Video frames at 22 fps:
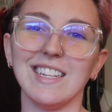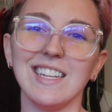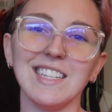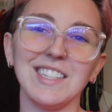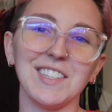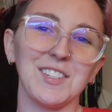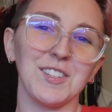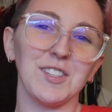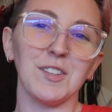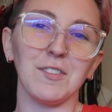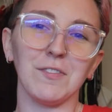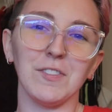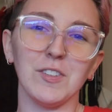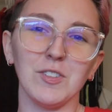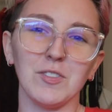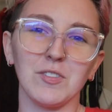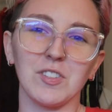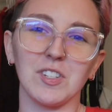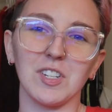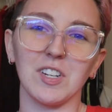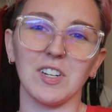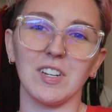into the
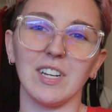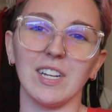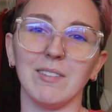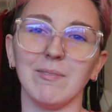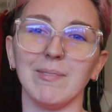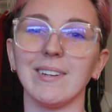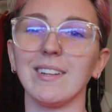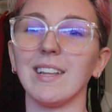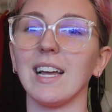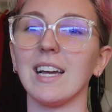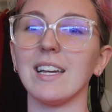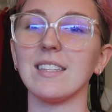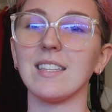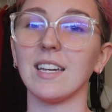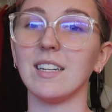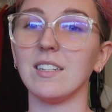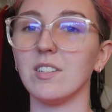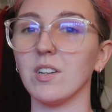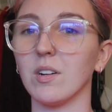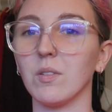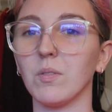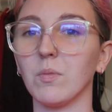future and realize I
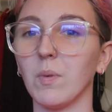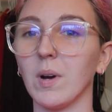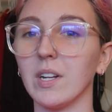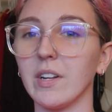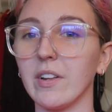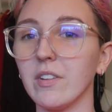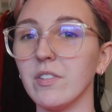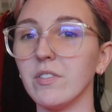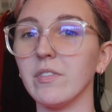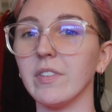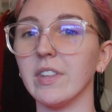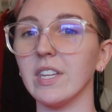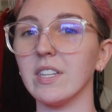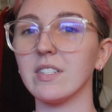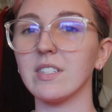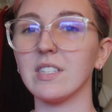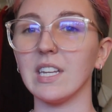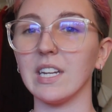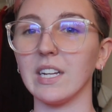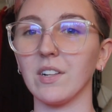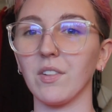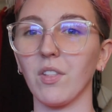don't want to do this
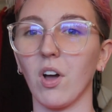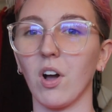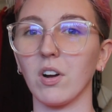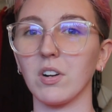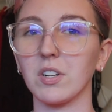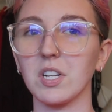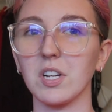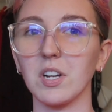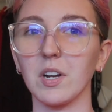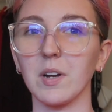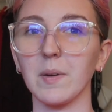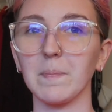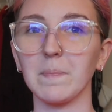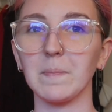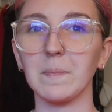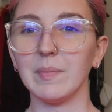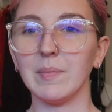thing long term.